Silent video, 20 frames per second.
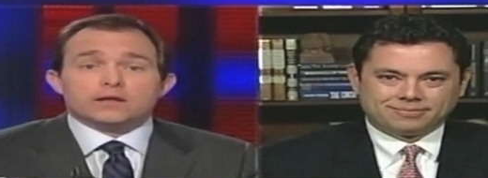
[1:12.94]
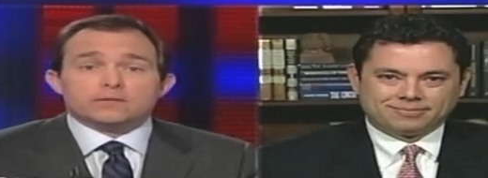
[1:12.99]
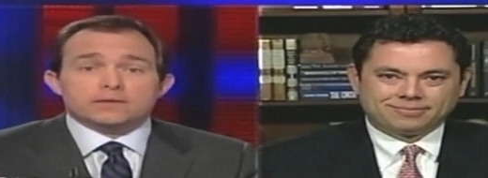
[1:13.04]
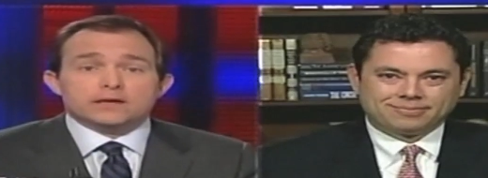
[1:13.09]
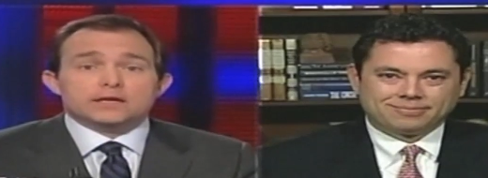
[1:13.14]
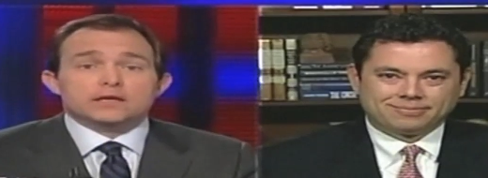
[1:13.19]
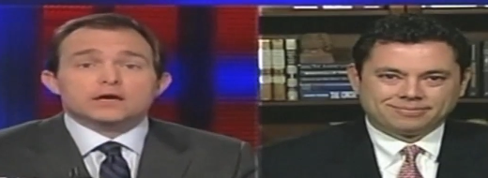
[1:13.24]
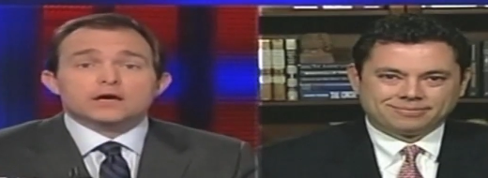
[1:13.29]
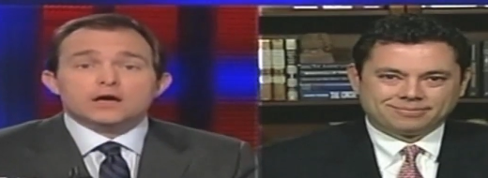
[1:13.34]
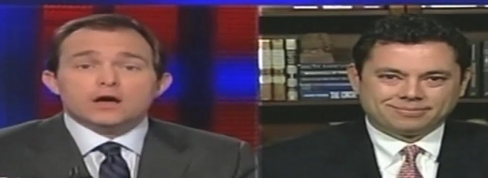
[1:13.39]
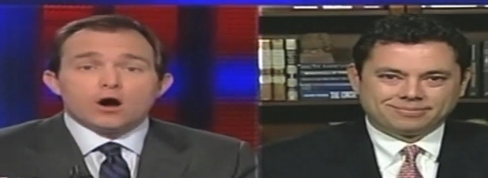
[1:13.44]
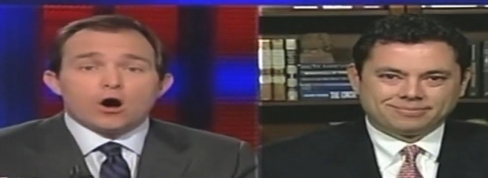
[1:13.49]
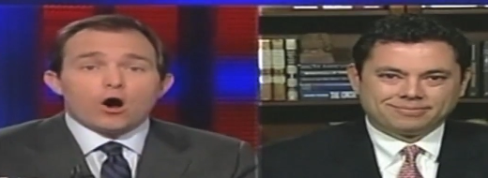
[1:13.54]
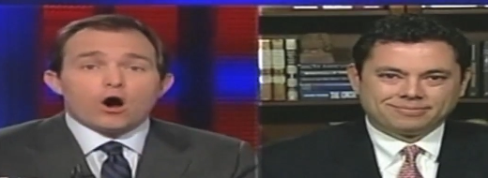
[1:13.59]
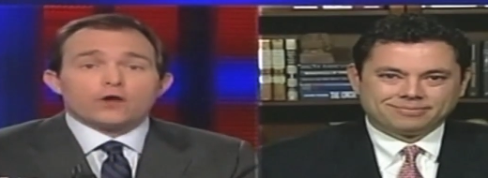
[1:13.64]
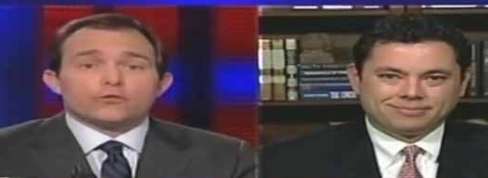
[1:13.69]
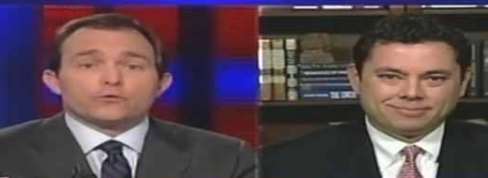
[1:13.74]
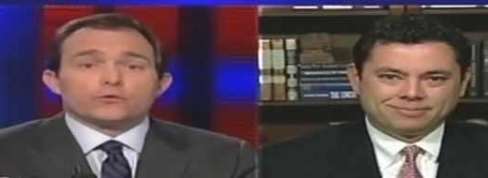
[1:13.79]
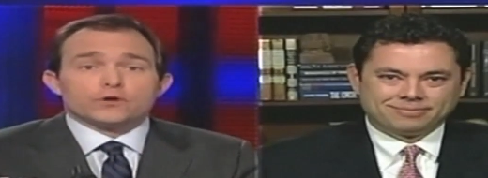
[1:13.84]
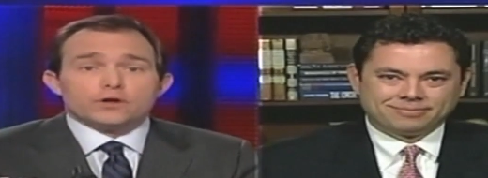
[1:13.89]
Speaker 1: I mean,
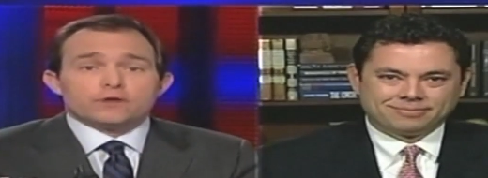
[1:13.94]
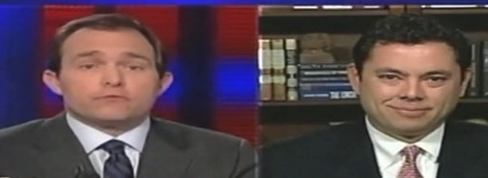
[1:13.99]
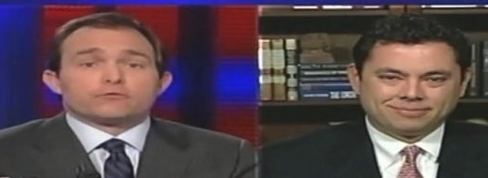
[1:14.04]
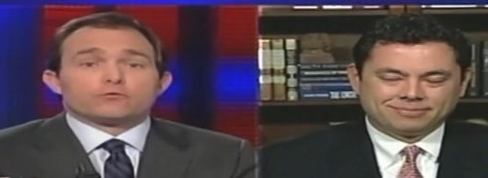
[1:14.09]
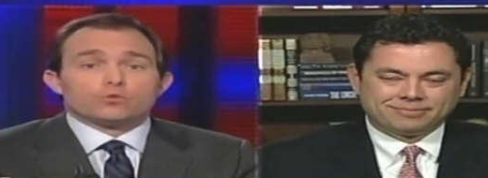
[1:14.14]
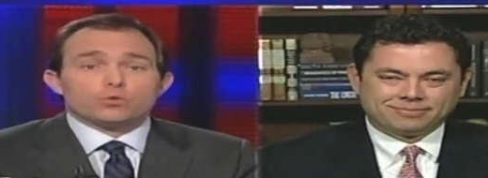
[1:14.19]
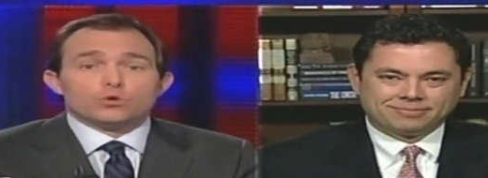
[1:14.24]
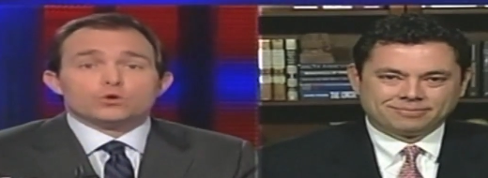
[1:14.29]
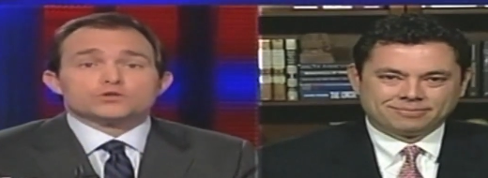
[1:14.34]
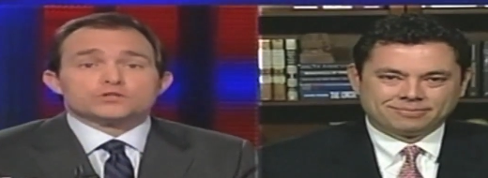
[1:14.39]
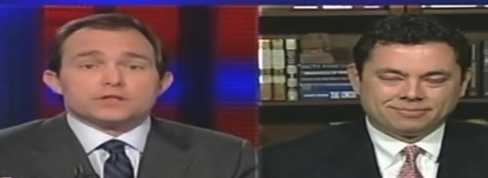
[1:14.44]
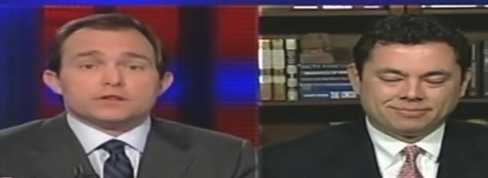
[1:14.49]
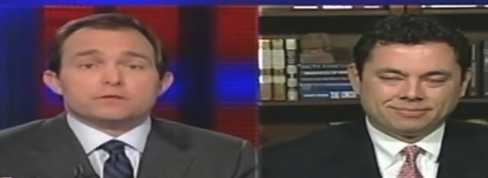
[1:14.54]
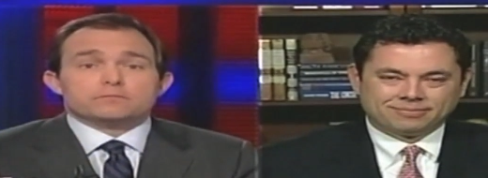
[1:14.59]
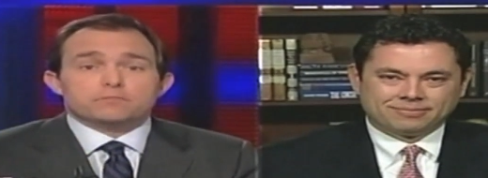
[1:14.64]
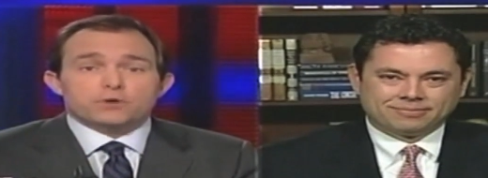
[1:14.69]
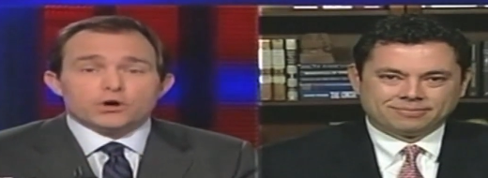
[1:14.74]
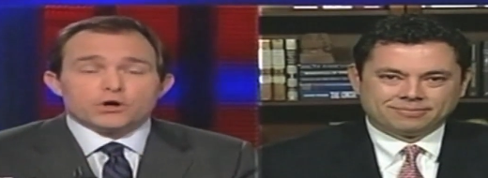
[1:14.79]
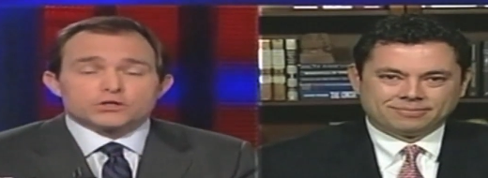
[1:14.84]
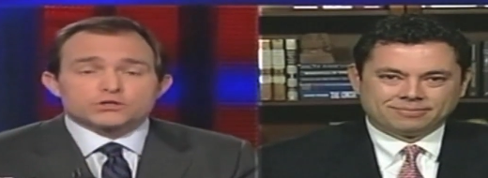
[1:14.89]
are there enough rules on the
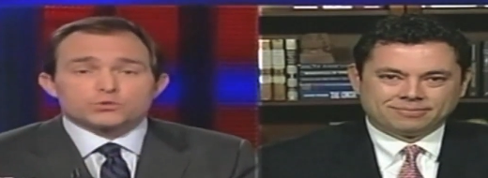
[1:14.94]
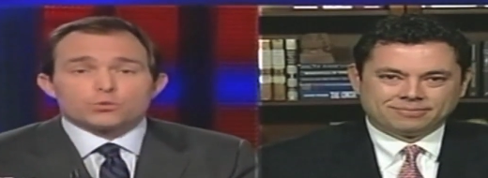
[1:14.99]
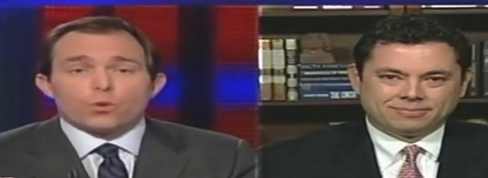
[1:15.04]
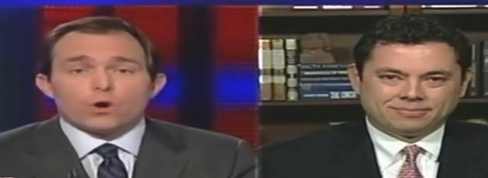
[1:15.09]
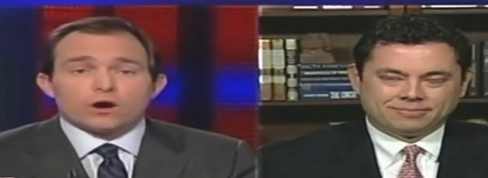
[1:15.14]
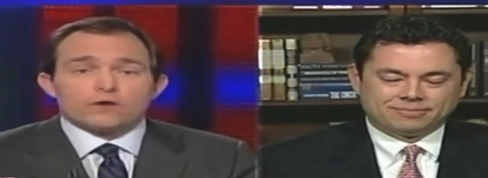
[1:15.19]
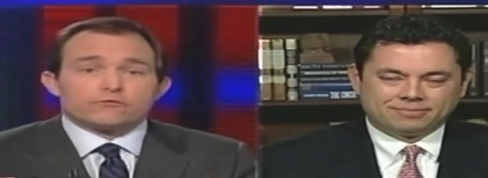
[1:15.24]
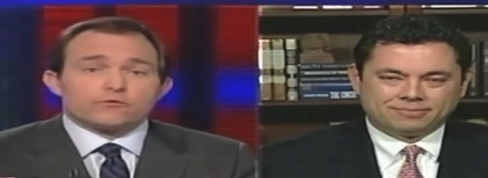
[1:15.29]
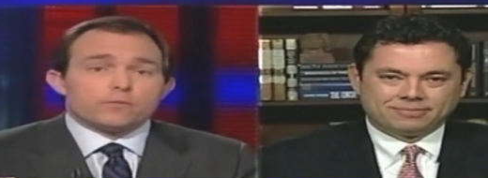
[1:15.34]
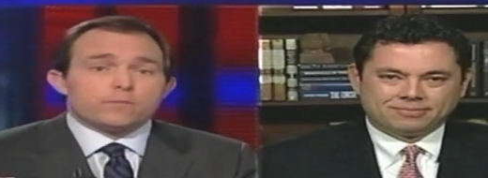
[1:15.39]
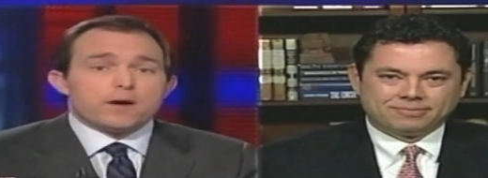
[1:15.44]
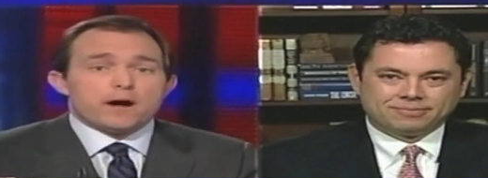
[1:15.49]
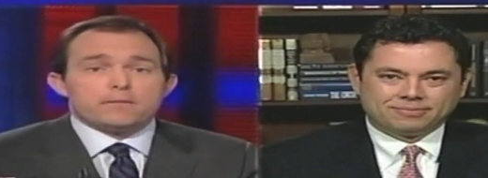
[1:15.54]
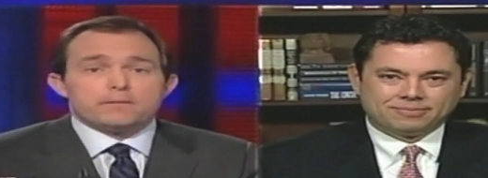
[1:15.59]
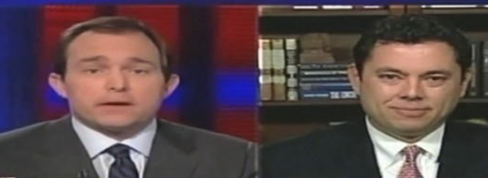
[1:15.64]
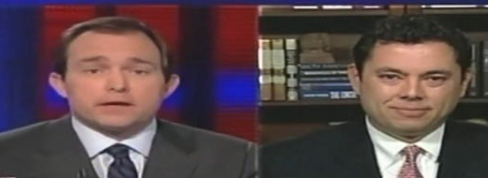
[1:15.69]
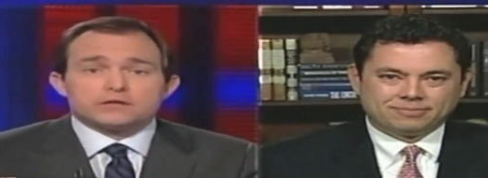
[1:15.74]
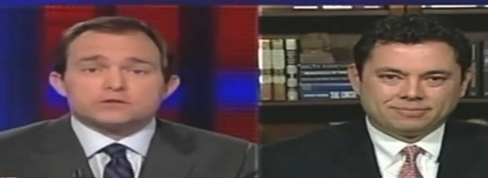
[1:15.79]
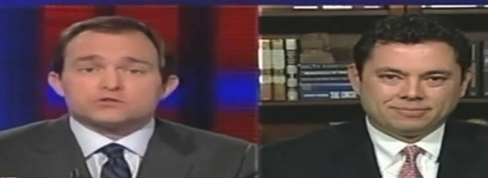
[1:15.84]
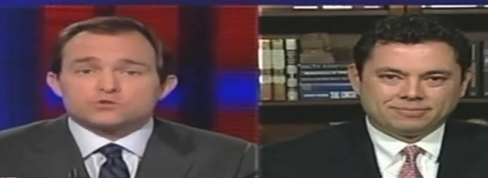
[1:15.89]
books where if
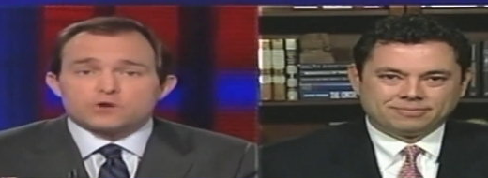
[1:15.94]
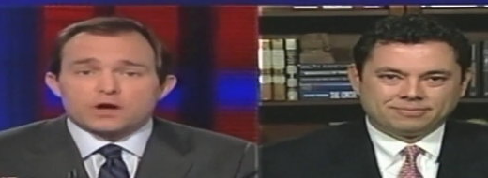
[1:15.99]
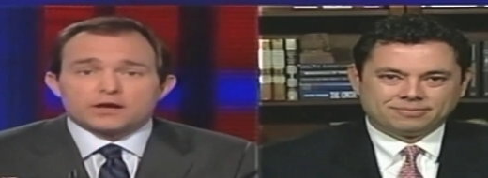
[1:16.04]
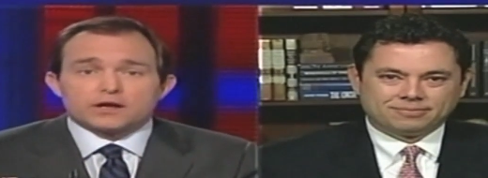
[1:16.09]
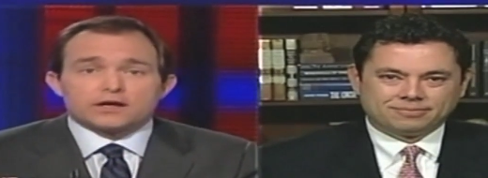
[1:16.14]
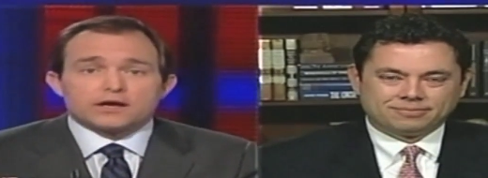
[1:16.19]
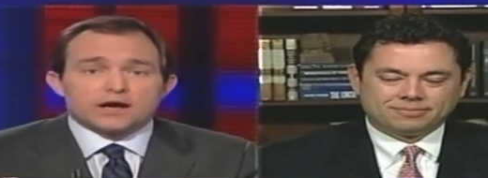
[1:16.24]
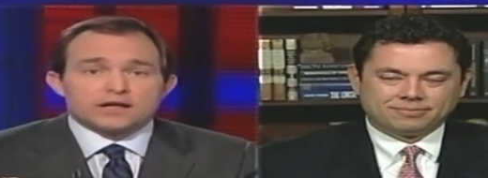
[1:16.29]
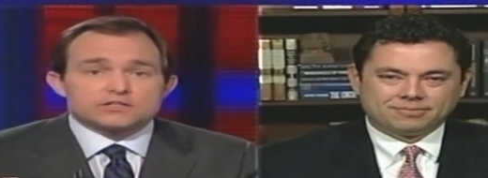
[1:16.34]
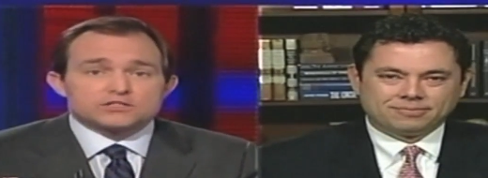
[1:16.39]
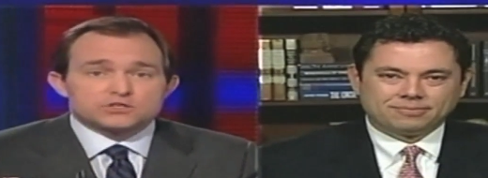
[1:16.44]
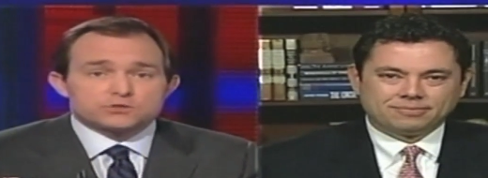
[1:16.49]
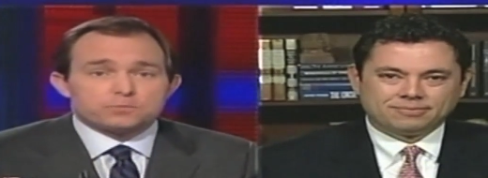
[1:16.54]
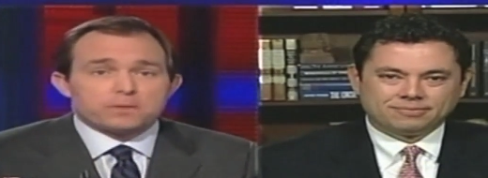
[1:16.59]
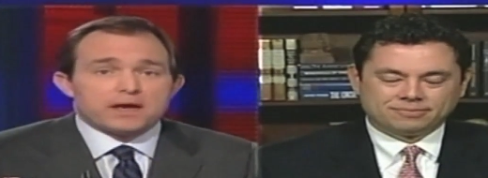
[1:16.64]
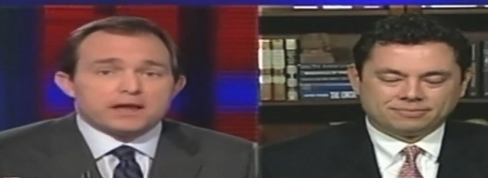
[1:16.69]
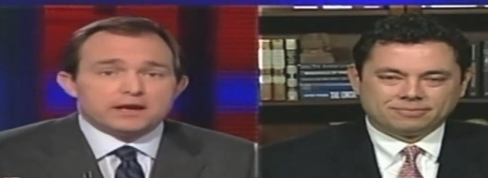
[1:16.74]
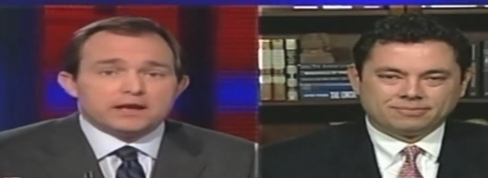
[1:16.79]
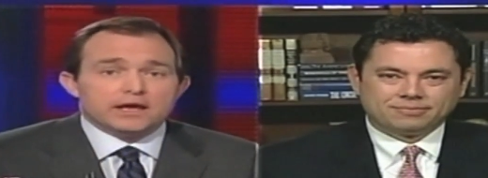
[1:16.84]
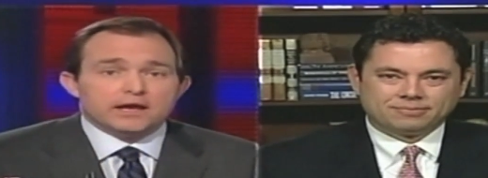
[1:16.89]
Republicans try to cut
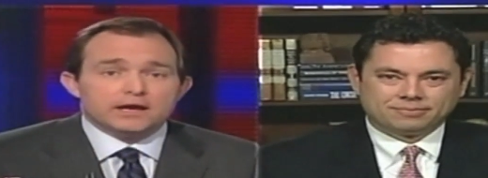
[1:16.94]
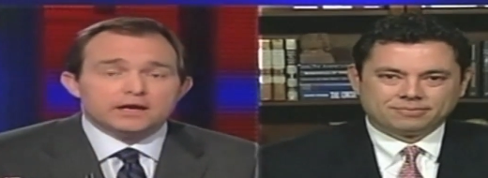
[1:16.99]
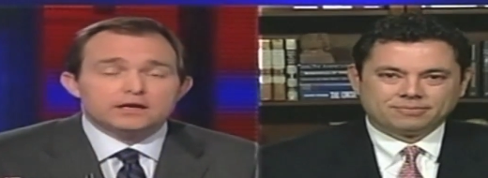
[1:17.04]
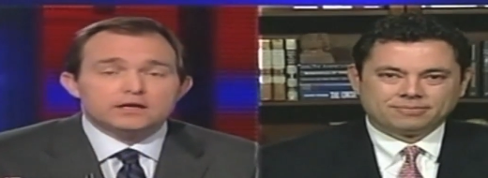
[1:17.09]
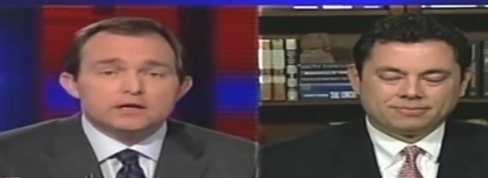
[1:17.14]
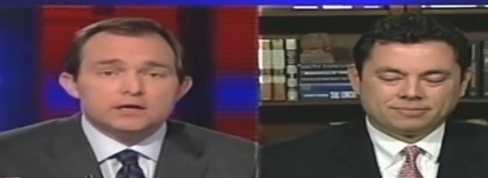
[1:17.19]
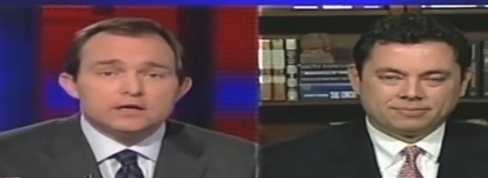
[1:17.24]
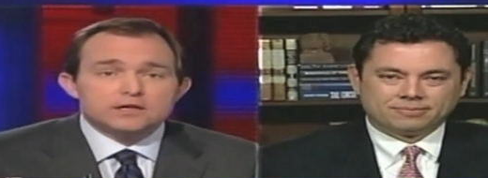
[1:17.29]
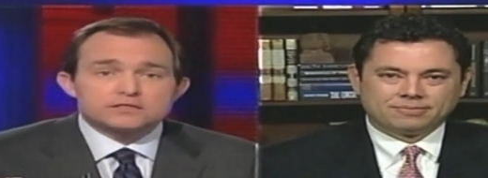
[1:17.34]
spending,